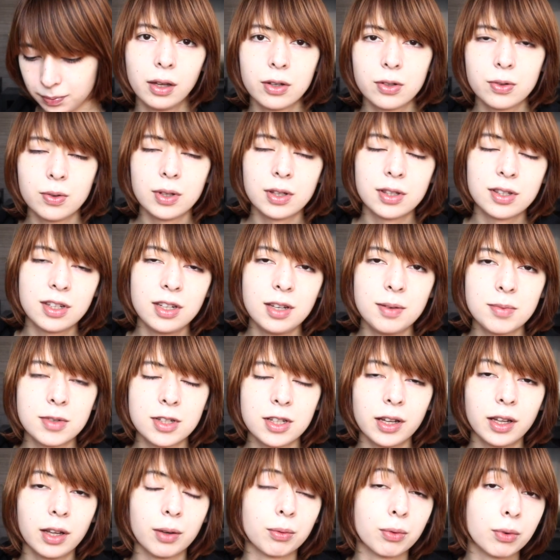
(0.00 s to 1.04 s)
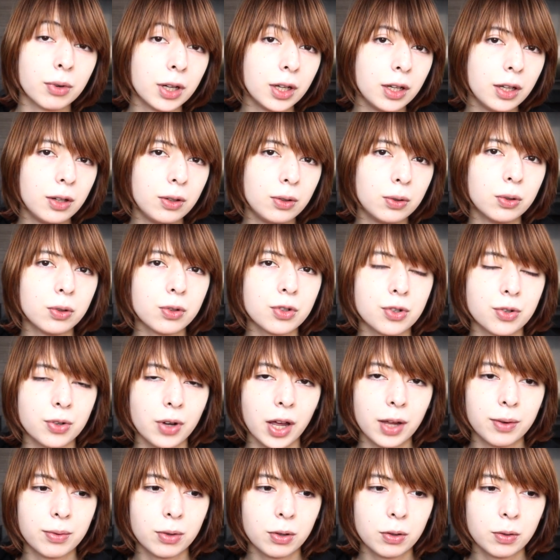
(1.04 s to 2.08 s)
So it seems like a really cool
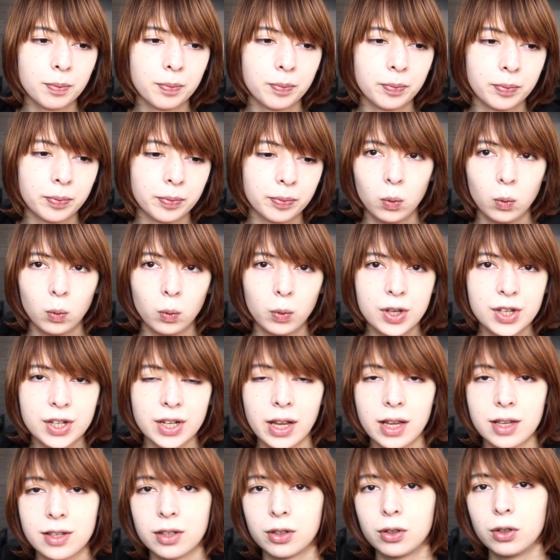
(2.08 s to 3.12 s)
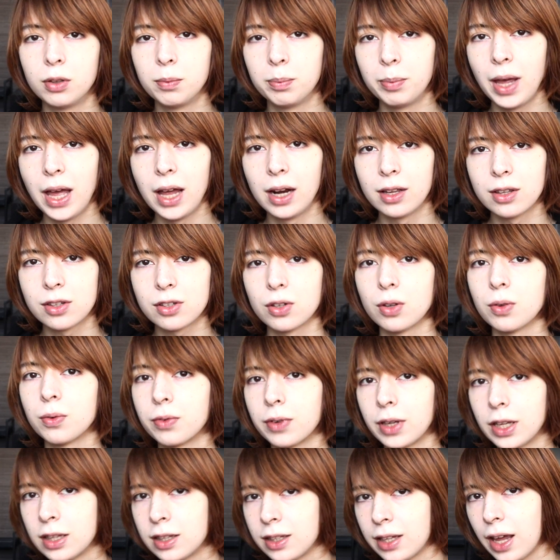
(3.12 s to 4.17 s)
driver, which has a good balance of
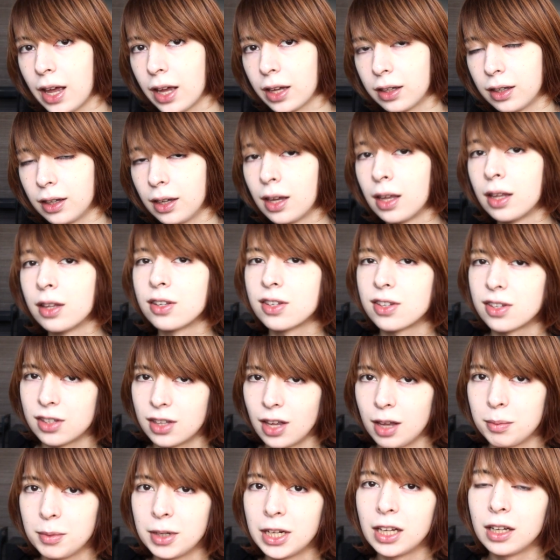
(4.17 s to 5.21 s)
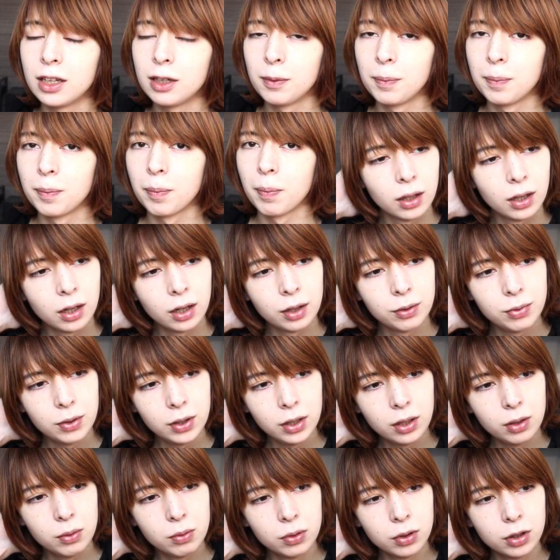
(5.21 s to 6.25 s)
attack and stamina. And I
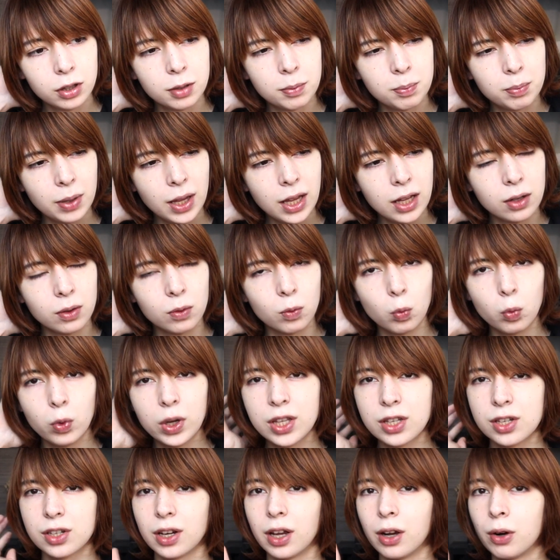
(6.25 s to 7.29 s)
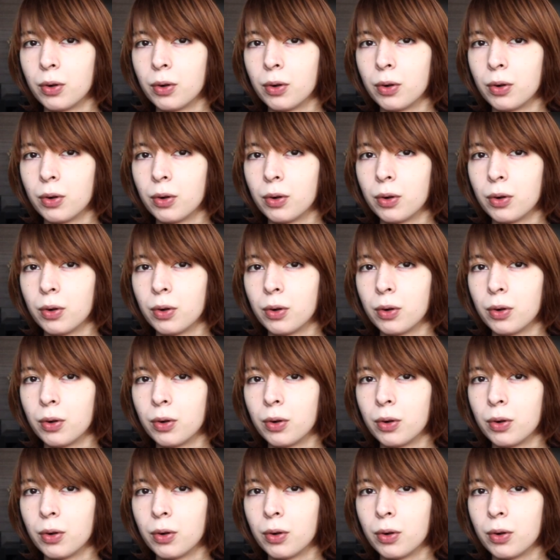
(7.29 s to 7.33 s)
think it would depend which